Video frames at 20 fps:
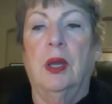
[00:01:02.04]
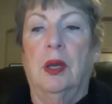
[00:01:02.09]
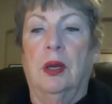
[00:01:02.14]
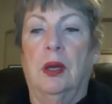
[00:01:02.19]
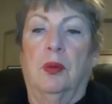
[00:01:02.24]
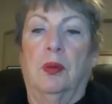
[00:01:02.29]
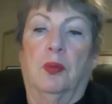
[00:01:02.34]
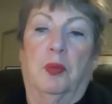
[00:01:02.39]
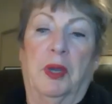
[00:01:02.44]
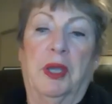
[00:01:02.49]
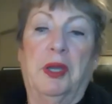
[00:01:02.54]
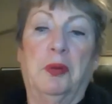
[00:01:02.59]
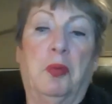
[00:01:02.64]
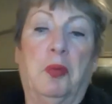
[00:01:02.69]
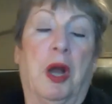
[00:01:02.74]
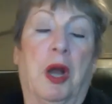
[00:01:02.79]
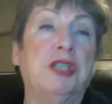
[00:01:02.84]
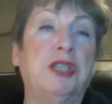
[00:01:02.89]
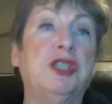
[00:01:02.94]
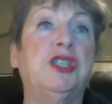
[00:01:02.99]
We could
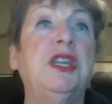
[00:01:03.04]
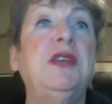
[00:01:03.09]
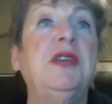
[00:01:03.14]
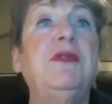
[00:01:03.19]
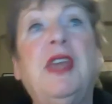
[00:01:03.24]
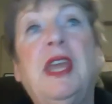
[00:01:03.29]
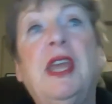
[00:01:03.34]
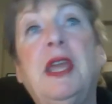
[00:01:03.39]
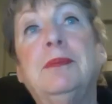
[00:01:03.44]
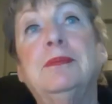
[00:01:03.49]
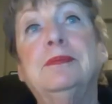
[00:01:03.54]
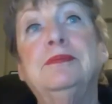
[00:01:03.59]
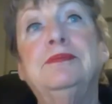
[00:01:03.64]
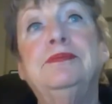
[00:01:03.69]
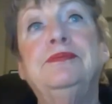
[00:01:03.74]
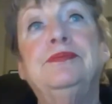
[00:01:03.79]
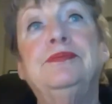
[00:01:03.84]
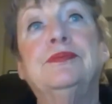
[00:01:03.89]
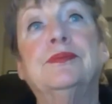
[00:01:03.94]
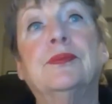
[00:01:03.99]
watch TV,
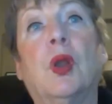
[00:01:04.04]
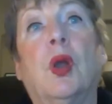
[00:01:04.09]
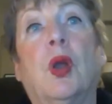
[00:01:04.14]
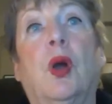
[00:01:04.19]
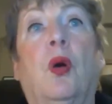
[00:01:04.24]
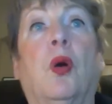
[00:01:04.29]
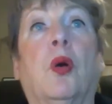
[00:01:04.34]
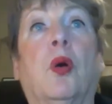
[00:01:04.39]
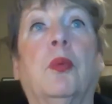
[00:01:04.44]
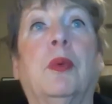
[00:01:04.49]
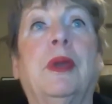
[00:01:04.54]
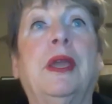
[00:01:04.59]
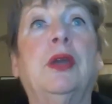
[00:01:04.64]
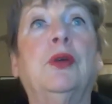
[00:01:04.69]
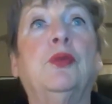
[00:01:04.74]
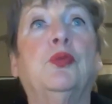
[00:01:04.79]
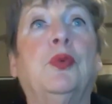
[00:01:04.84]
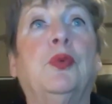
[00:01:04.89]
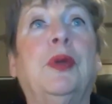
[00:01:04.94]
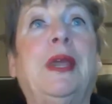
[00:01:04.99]
or we
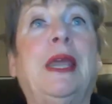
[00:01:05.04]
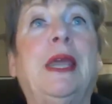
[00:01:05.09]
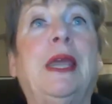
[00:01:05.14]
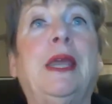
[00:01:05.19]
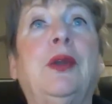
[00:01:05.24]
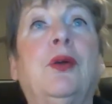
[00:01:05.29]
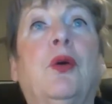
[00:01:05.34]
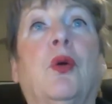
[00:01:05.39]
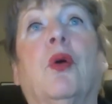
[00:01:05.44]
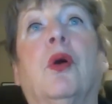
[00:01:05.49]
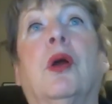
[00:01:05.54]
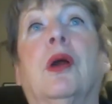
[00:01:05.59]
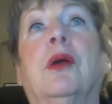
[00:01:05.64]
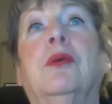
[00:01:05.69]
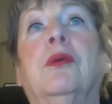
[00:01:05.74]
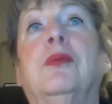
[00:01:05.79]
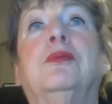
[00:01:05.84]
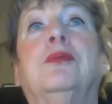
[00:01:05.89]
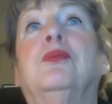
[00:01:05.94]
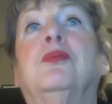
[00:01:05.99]
could read
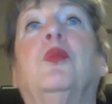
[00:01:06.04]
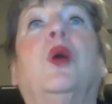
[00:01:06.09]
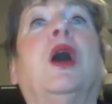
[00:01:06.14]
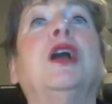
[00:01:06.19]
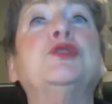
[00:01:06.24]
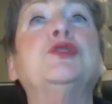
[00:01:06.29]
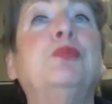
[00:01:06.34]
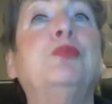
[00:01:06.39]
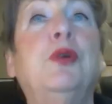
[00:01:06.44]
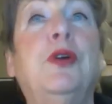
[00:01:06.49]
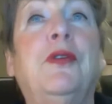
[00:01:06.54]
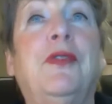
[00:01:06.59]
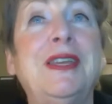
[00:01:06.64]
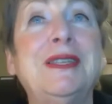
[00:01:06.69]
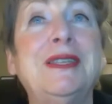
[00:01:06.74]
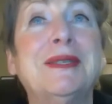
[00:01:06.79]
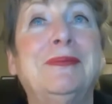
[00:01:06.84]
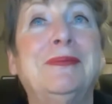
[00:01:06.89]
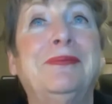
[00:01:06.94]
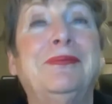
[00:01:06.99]
or watch
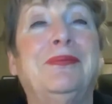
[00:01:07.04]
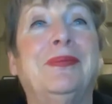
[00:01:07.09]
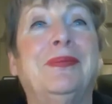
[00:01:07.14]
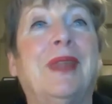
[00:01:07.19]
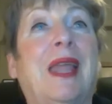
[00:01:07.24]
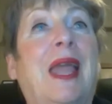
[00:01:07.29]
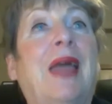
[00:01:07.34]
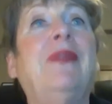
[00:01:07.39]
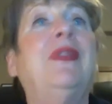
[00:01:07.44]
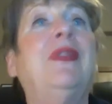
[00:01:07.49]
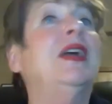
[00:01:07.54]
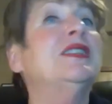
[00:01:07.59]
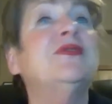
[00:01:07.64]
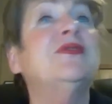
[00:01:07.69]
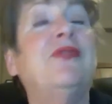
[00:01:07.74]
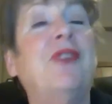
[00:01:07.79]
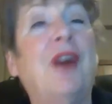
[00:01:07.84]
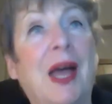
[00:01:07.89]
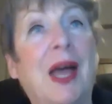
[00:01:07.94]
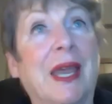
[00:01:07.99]
movies, and that's
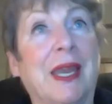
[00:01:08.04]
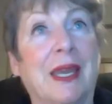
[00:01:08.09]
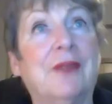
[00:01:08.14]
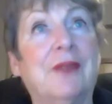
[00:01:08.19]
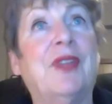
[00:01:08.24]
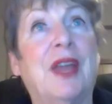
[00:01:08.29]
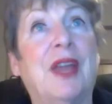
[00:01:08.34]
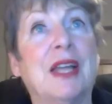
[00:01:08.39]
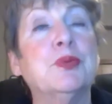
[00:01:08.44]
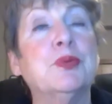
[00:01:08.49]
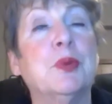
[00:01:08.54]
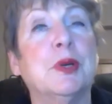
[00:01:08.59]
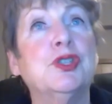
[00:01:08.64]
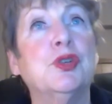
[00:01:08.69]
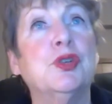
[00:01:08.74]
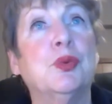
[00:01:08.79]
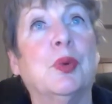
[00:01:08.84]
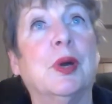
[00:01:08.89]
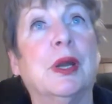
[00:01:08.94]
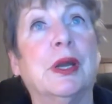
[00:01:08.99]
fine if that's what
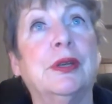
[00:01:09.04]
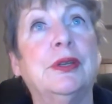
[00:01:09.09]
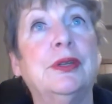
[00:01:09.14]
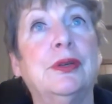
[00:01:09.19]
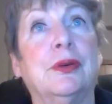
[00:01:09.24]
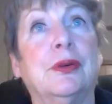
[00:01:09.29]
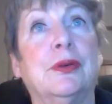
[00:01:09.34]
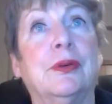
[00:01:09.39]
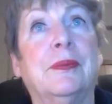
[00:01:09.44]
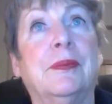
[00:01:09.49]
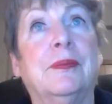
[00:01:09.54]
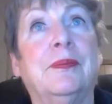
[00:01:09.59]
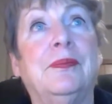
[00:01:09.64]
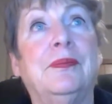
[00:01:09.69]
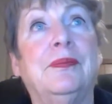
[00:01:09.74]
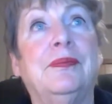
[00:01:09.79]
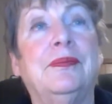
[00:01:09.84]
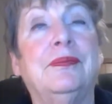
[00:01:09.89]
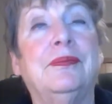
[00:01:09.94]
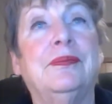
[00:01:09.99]
you want to do.
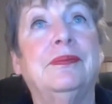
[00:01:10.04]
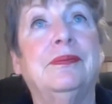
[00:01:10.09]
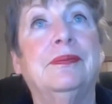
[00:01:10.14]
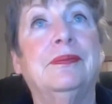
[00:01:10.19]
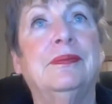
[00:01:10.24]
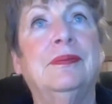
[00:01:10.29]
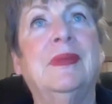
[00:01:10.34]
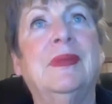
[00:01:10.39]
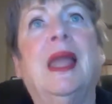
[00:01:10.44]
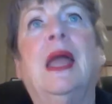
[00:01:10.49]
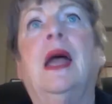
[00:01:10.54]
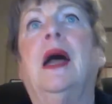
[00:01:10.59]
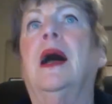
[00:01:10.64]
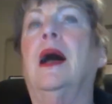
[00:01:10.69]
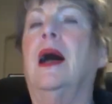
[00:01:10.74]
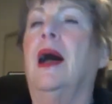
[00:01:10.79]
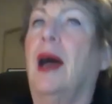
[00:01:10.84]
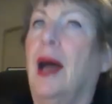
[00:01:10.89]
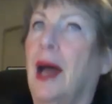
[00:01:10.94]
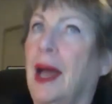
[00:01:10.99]

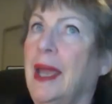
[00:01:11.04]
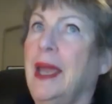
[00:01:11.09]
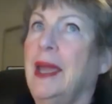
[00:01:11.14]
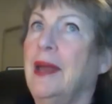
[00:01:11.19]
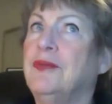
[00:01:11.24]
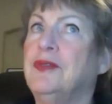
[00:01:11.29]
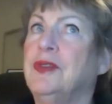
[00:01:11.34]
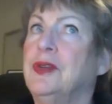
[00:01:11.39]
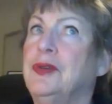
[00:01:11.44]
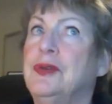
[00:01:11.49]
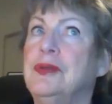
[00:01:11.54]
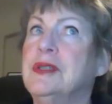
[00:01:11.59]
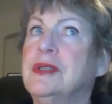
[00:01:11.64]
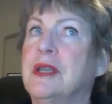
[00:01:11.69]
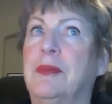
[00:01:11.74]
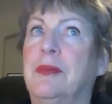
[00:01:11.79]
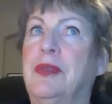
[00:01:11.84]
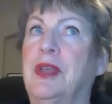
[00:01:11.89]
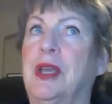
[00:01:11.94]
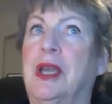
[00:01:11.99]
I have to do
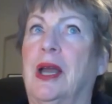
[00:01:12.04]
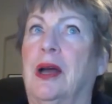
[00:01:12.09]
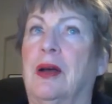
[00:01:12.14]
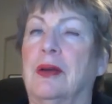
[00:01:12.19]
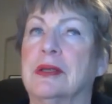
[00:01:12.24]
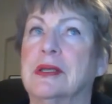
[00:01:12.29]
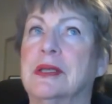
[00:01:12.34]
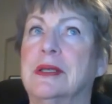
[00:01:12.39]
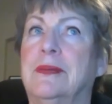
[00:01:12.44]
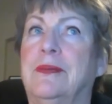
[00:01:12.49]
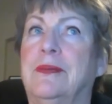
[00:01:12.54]
something else.